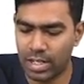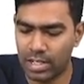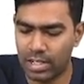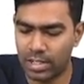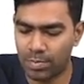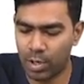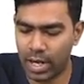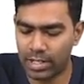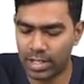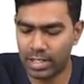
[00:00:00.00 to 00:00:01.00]
Increased
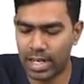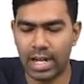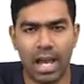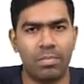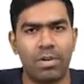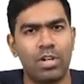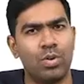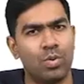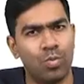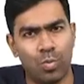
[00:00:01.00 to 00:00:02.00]
prolactin can happen
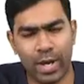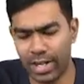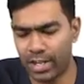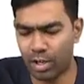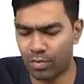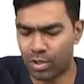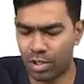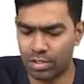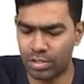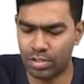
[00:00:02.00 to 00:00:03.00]
due to variety of
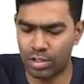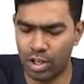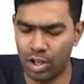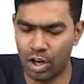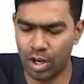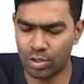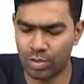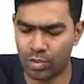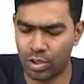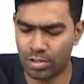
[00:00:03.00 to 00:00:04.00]
causes, lots
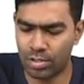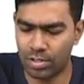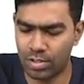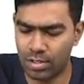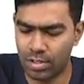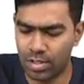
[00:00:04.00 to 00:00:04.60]
of causes.